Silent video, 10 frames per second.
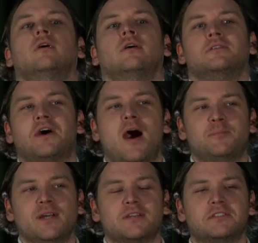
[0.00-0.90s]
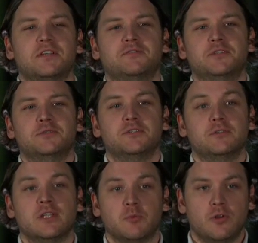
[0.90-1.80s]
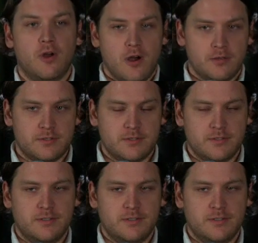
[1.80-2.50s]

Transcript: topics if you do liberal arts.